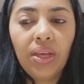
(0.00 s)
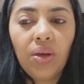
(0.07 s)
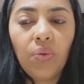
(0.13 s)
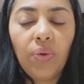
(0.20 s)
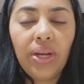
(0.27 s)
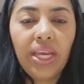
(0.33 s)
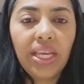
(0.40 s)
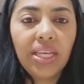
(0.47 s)

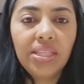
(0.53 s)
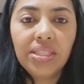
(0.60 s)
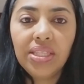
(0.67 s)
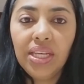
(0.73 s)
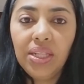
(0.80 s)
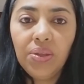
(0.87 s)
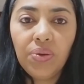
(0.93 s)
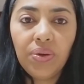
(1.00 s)
What I can
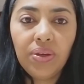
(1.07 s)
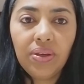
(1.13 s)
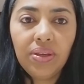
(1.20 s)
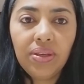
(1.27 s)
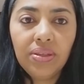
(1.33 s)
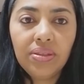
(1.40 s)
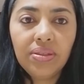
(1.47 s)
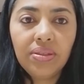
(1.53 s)
tell you
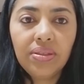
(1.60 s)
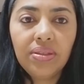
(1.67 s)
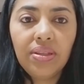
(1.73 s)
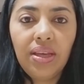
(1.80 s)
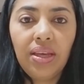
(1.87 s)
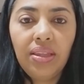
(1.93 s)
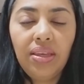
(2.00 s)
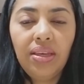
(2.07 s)
is
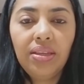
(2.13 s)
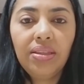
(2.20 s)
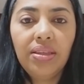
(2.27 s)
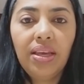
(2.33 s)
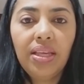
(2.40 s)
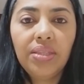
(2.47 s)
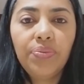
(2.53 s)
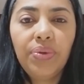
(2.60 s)
that it
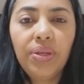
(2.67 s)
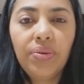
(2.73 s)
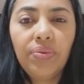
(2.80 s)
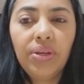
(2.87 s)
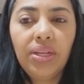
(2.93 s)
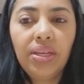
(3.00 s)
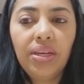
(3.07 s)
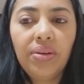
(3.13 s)
has been
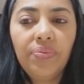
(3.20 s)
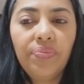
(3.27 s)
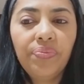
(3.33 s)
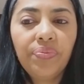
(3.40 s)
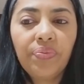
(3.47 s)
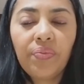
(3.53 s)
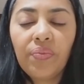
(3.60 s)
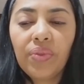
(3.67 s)
really
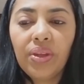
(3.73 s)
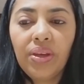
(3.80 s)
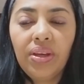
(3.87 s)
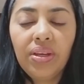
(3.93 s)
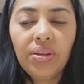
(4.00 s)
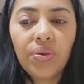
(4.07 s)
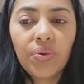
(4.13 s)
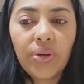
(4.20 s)

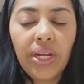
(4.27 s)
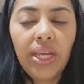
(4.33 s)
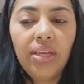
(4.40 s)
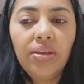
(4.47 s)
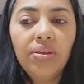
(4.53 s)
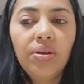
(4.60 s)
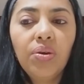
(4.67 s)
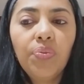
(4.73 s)
a
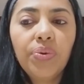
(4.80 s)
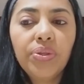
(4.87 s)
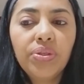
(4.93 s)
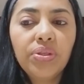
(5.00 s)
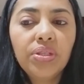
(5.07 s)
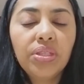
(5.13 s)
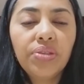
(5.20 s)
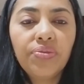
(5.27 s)
great
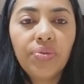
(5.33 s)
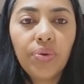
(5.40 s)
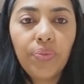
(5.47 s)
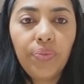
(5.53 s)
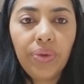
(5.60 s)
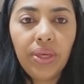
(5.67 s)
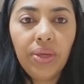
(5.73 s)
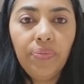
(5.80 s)
opportunity for
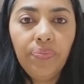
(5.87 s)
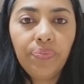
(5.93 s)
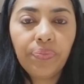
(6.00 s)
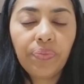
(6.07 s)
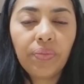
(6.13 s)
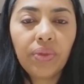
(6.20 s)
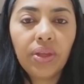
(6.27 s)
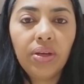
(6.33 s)
me
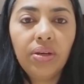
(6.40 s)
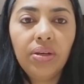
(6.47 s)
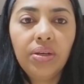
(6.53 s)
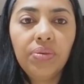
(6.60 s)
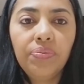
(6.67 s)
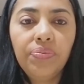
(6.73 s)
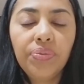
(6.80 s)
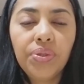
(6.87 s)

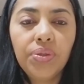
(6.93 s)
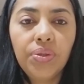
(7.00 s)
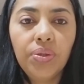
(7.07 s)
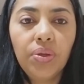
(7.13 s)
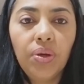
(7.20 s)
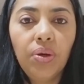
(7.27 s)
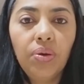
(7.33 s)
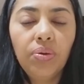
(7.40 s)
to
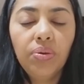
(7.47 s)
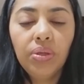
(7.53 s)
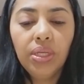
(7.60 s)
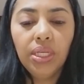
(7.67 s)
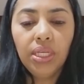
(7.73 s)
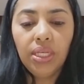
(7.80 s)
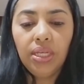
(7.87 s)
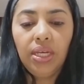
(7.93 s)
know
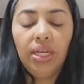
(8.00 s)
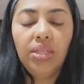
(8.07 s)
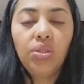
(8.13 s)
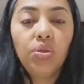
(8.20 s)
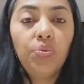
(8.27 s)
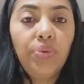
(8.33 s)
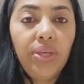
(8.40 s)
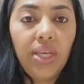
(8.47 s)
and
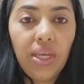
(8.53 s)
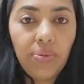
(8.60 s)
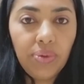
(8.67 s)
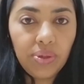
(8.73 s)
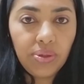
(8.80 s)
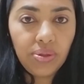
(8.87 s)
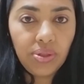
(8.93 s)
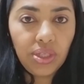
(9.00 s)
to be
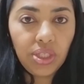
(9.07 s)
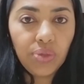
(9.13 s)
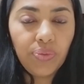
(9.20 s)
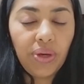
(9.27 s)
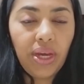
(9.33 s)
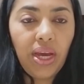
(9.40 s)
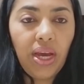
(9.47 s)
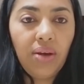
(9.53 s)
able to teach
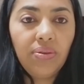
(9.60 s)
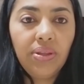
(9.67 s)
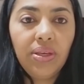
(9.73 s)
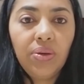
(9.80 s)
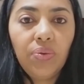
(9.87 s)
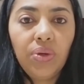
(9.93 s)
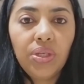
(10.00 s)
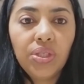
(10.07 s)
my own
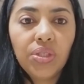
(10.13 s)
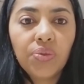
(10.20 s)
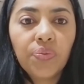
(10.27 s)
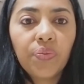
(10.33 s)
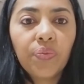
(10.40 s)
language.